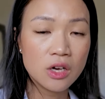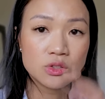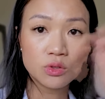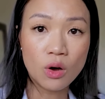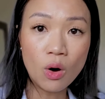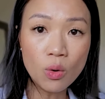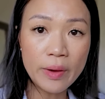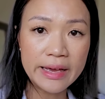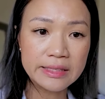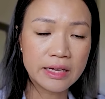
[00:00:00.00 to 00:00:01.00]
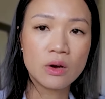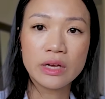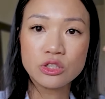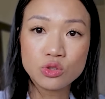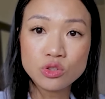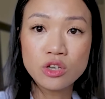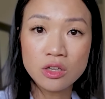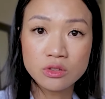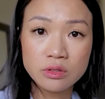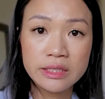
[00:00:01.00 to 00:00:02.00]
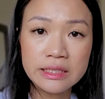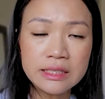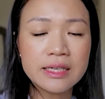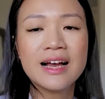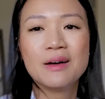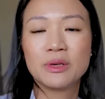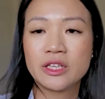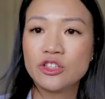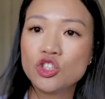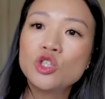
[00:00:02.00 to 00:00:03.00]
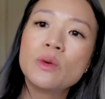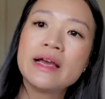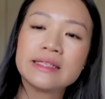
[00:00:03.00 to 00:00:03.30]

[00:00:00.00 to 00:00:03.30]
So the old way is like, do not do these, but the new way